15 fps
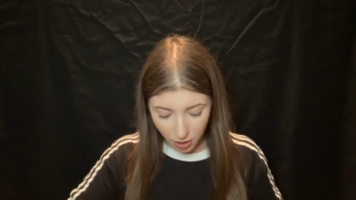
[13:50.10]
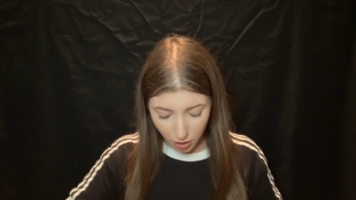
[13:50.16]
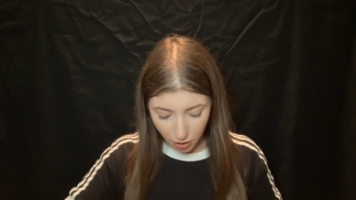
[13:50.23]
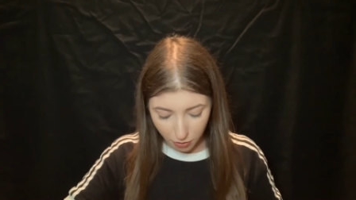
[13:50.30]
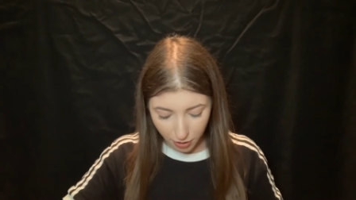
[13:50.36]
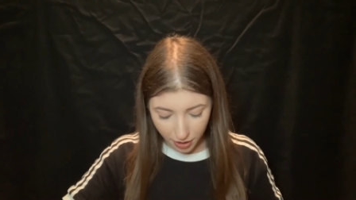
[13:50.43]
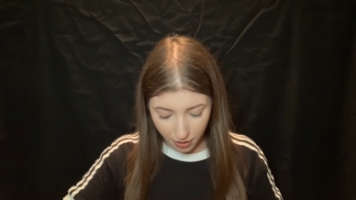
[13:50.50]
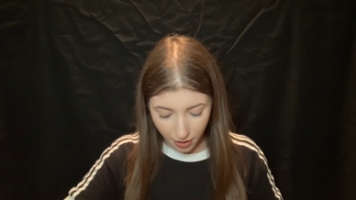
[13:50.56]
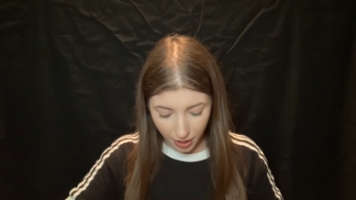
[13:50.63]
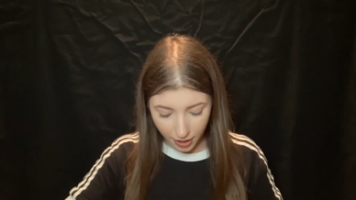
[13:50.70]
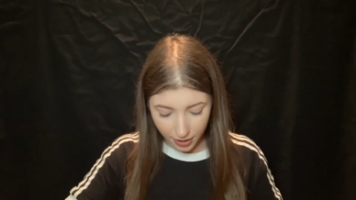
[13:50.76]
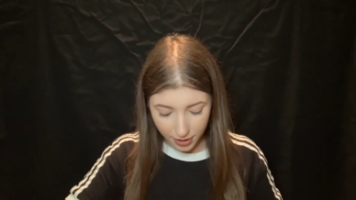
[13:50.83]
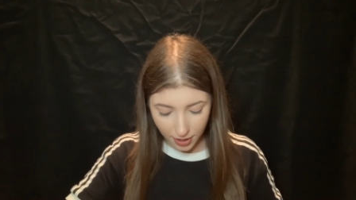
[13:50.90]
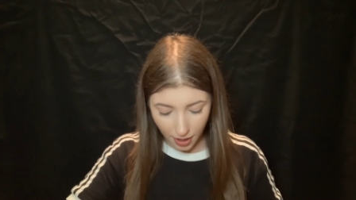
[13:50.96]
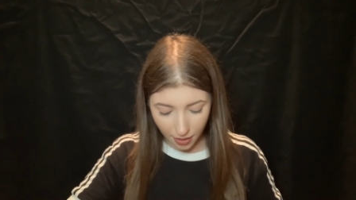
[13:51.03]
3
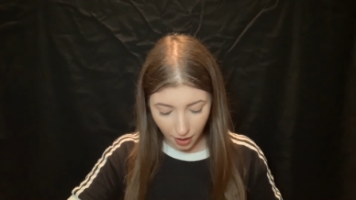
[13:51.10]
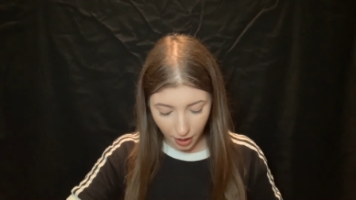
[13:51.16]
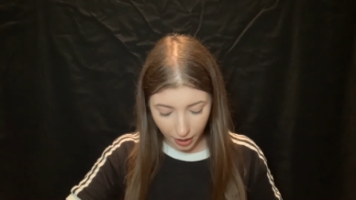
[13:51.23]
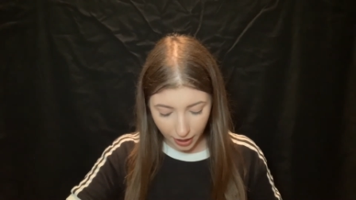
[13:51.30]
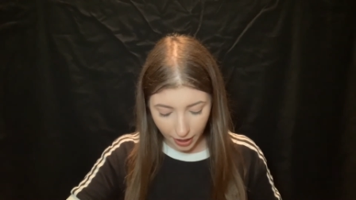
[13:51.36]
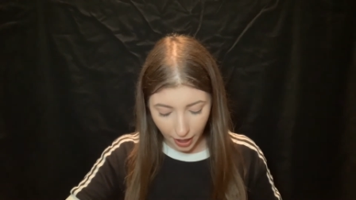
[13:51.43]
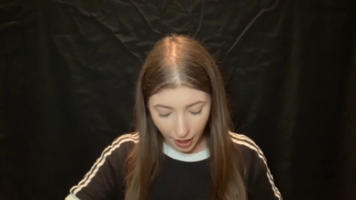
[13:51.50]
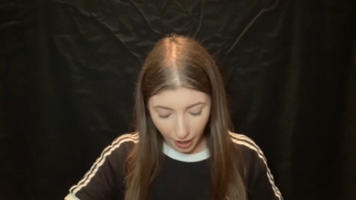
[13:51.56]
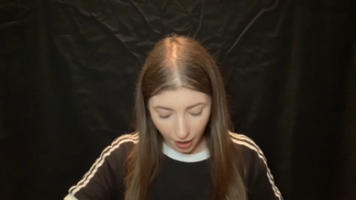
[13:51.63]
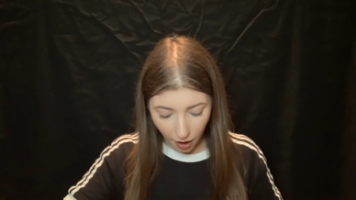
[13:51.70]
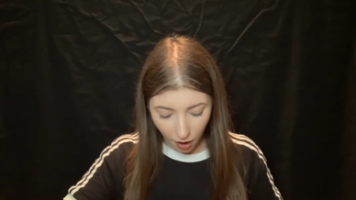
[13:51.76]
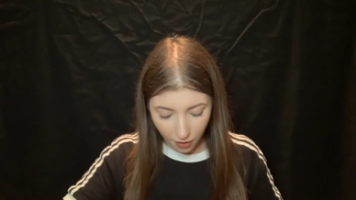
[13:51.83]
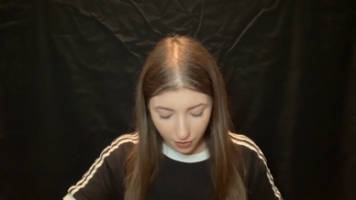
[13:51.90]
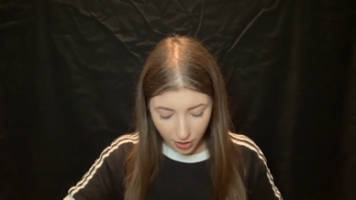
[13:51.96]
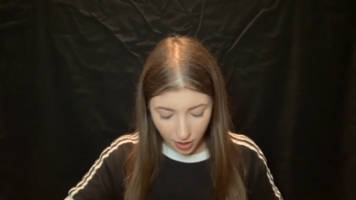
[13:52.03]
things that I
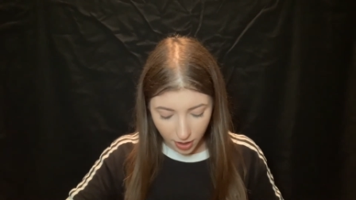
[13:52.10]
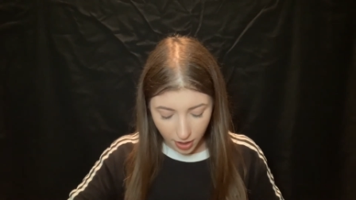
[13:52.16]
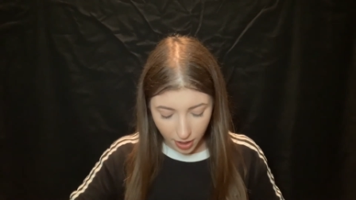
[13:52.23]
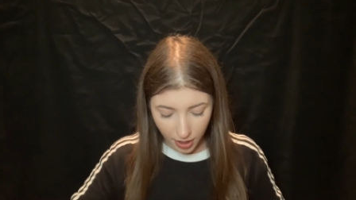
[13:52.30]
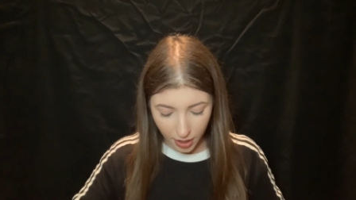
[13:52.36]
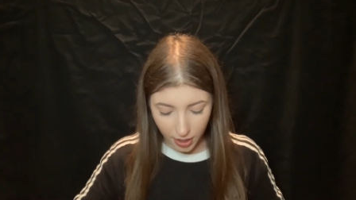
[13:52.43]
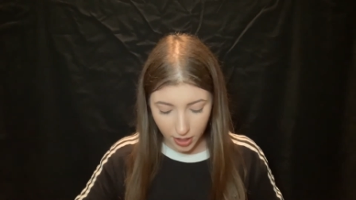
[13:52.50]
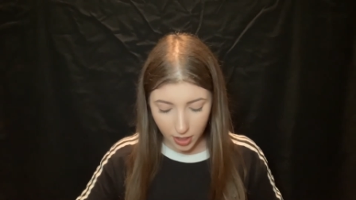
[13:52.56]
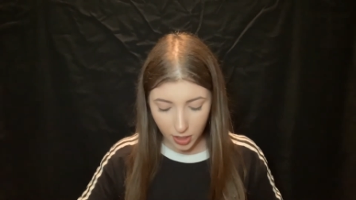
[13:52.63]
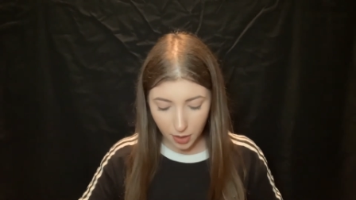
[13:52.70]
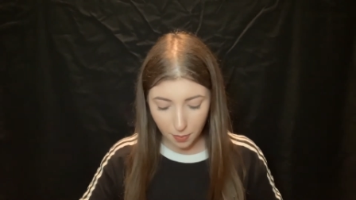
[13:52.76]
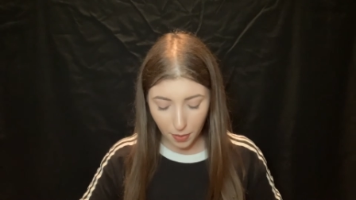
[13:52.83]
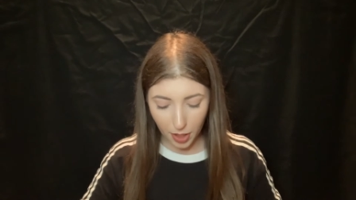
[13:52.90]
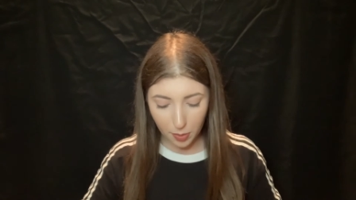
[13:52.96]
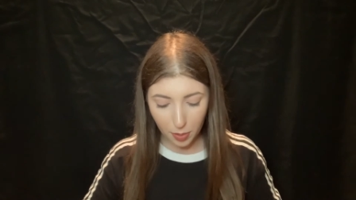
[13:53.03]
have in
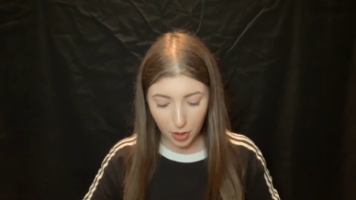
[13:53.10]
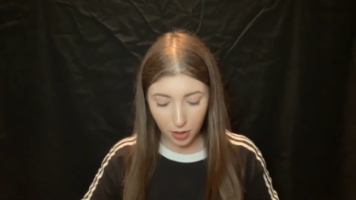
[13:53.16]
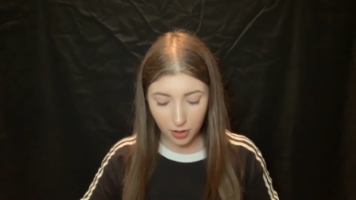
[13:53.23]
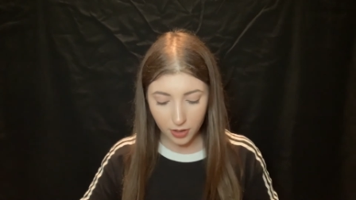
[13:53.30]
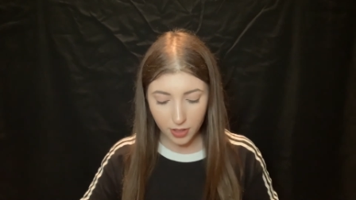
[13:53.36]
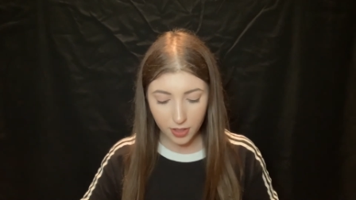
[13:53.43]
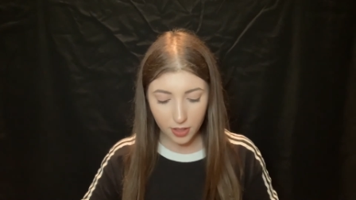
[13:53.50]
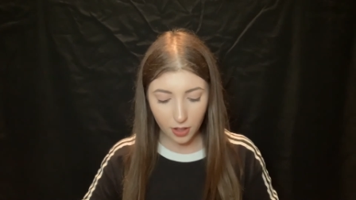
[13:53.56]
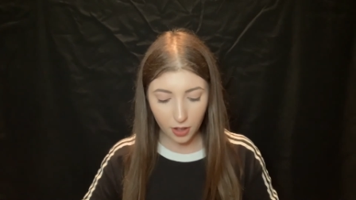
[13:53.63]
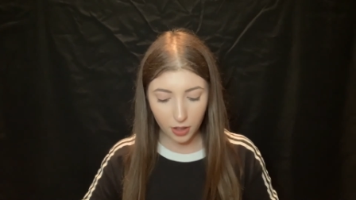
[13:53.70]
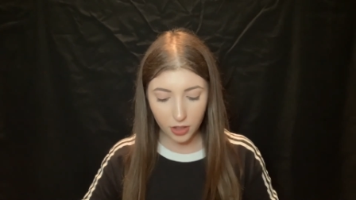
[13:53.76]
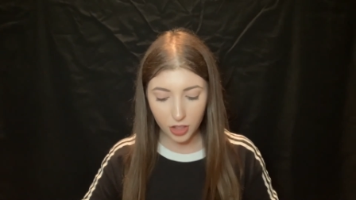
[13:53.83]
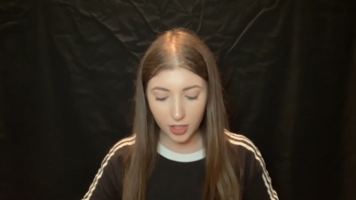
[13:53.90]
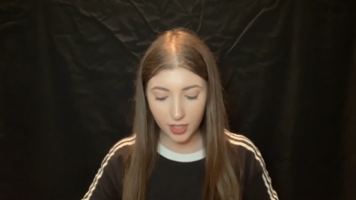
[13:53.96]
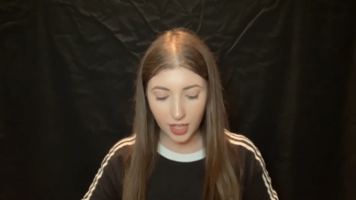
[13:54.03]
my purse
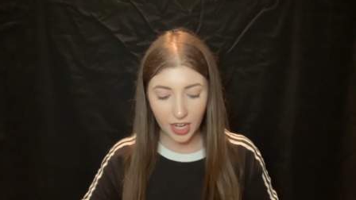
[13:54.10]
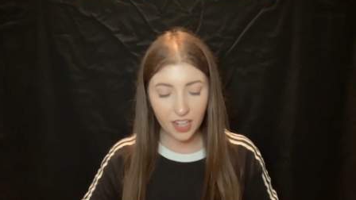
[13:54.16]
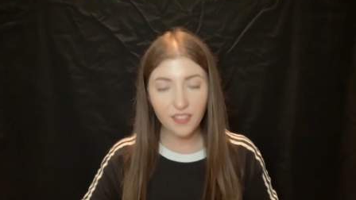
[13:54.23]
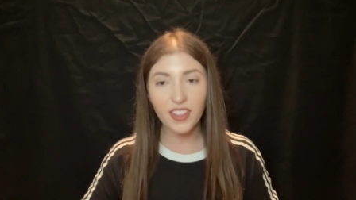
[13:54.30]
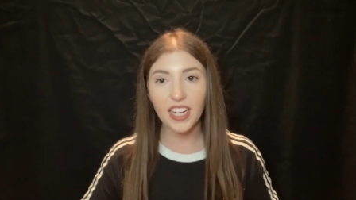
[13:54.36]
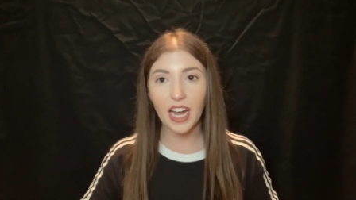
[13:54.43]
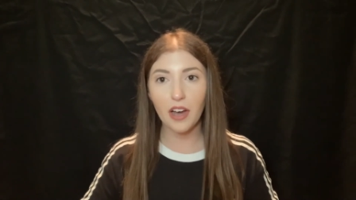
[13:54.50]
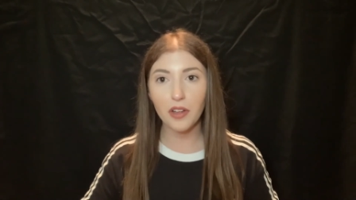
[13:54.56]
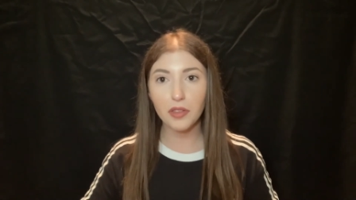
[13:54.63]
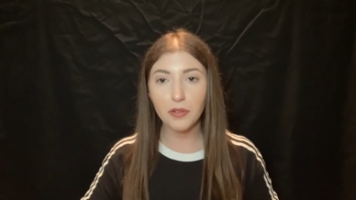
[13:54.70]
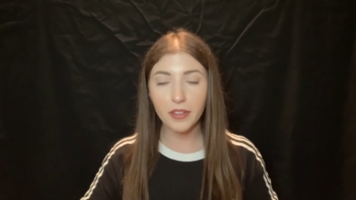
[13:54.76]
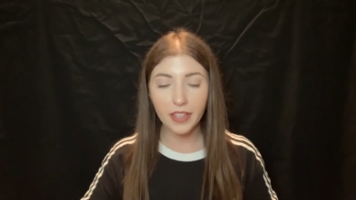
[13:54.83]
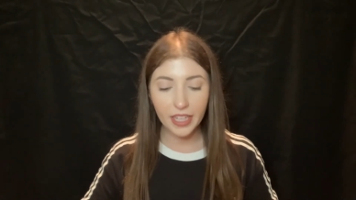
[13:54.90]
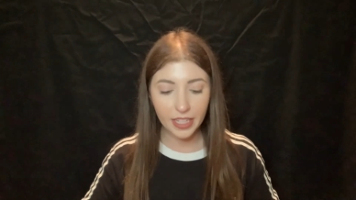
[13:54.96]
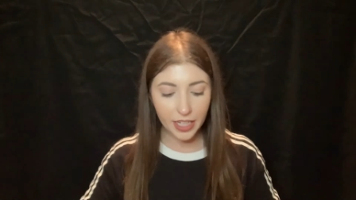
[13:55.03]
are just kind of like health
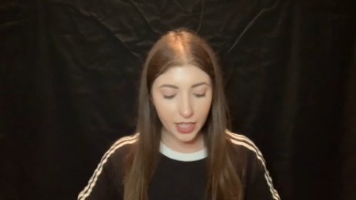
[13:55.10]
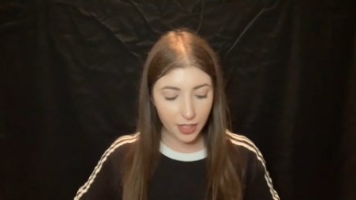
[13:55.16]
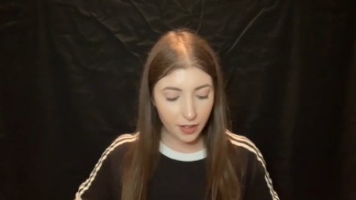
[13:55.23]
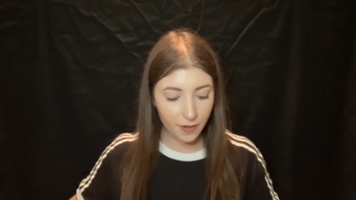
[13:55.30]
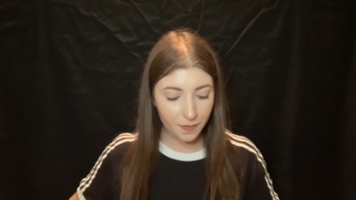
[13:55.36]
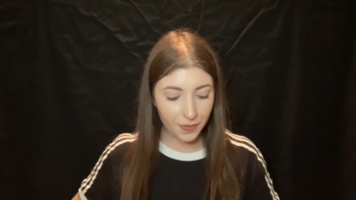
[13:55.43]
related.